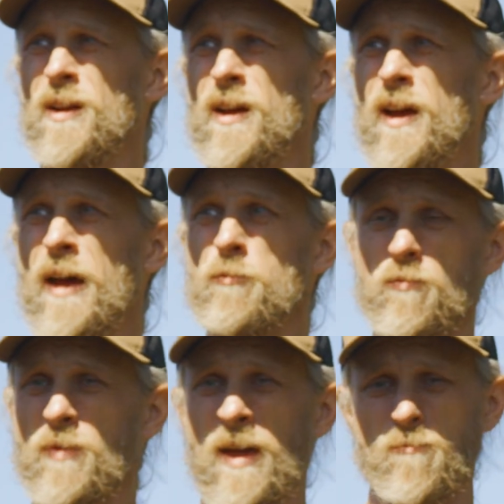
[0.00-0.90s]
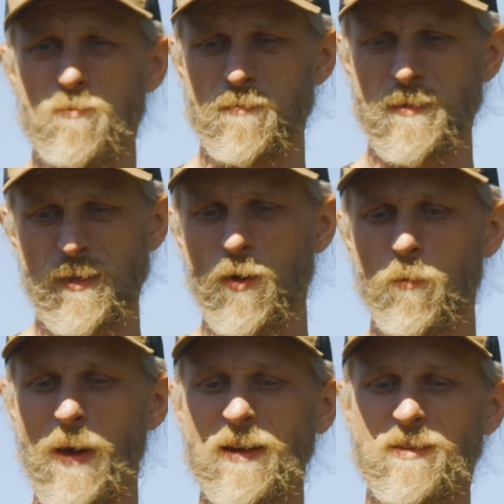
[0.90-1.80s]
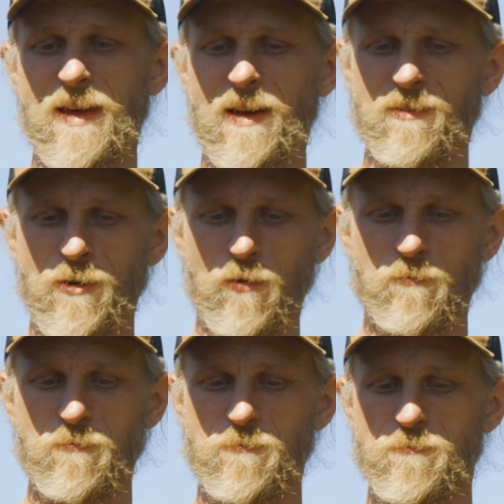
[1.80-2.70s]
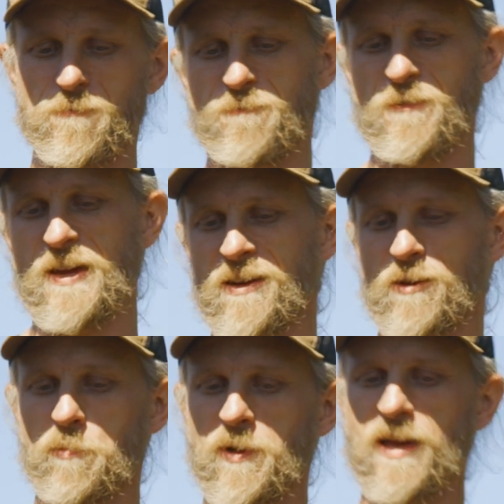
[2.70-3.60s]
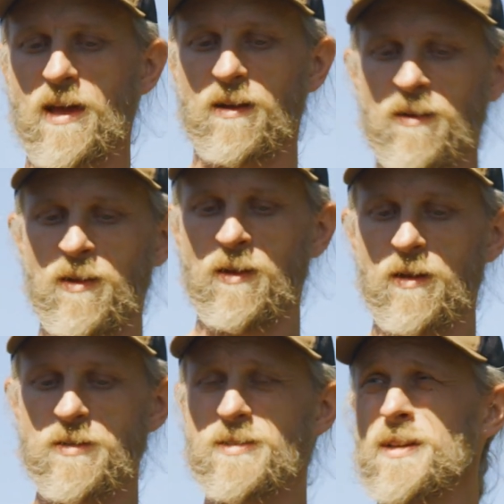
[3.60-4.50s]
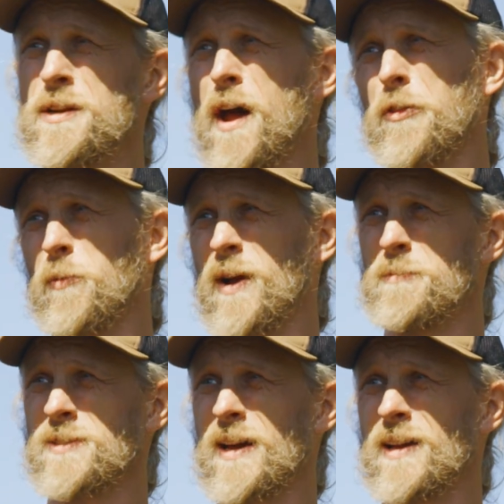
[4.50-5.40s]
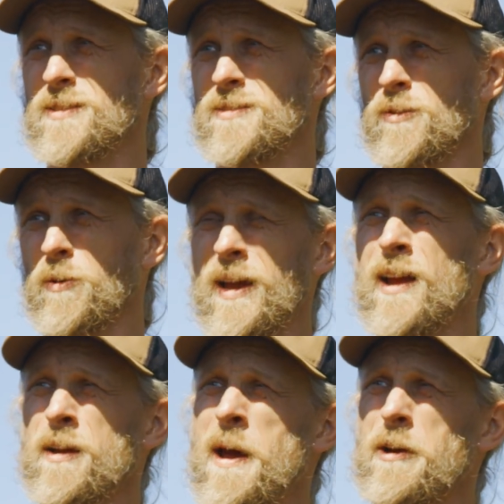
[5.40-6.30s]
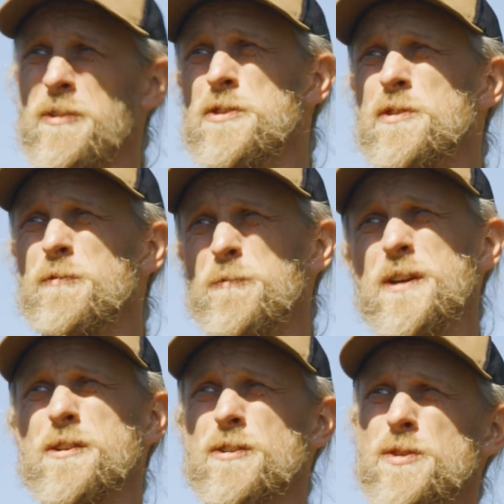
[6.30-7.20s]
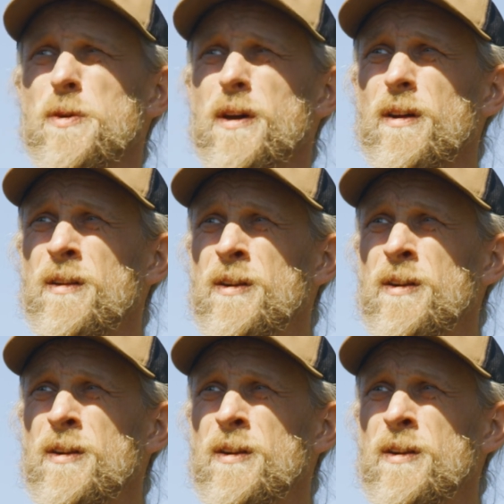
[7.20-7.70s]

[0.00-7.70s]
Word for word: Mm-hmm. And and to go back to that, you know, feeding your plant, this is another way besides organic matter that you can feed your soil,